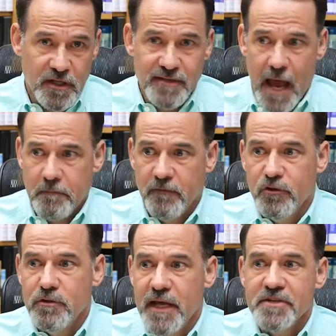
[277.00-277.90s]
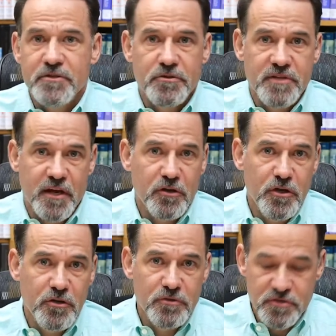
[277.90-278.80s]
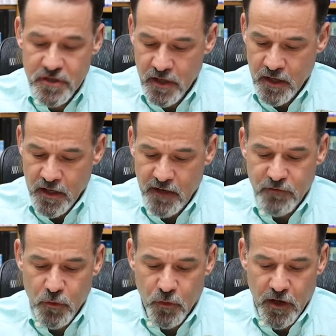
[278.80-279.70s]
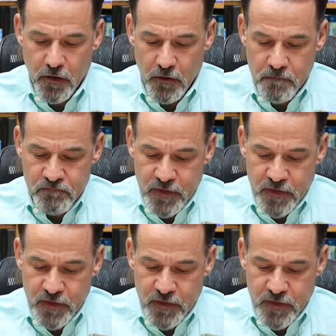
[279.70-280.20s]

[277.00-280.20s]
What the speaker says: type of utensils that are used, if you will.